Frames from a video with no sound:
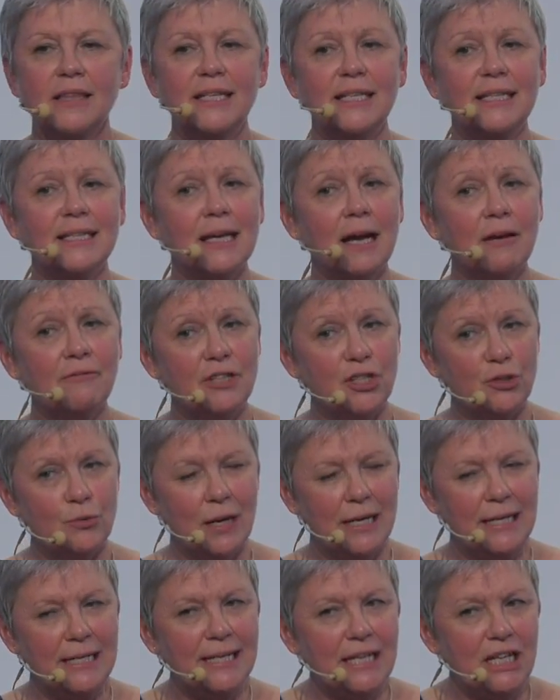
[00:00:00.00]
data
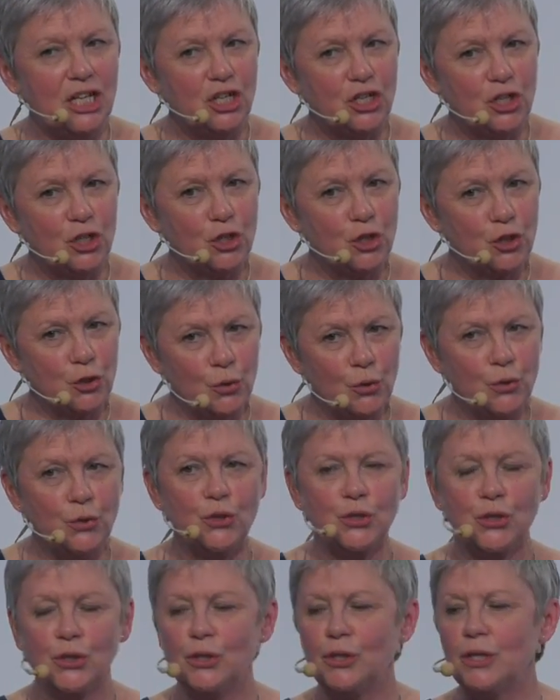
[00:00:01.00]
visualization
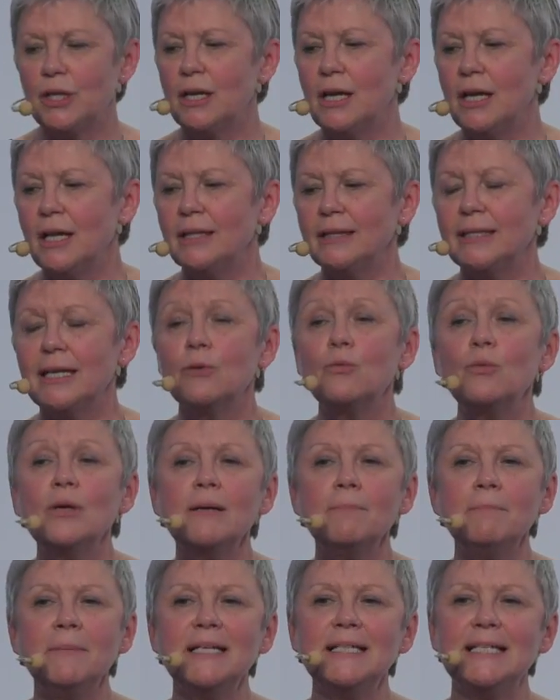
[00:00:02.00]
solution that
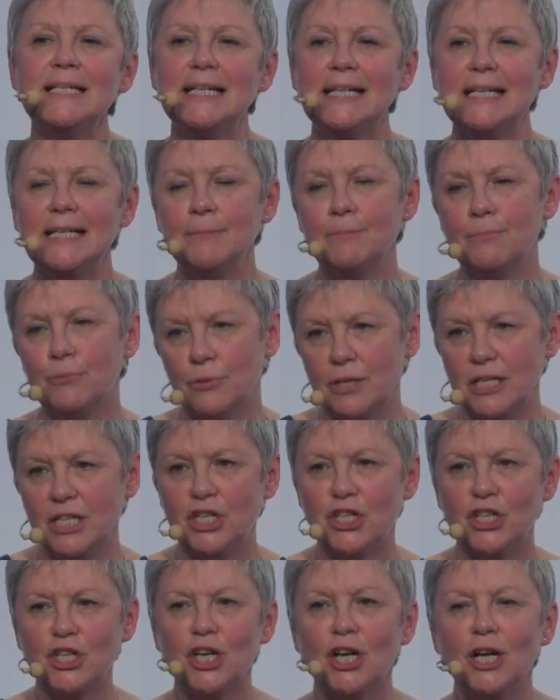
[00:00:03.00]
will basically
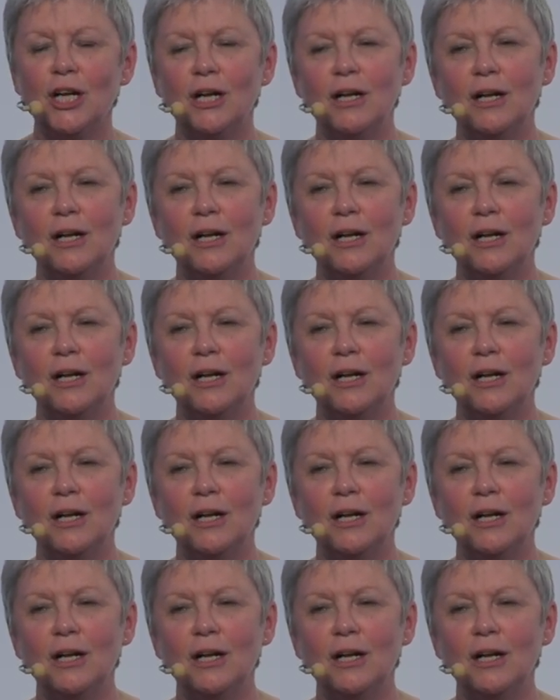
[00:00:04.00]
bridge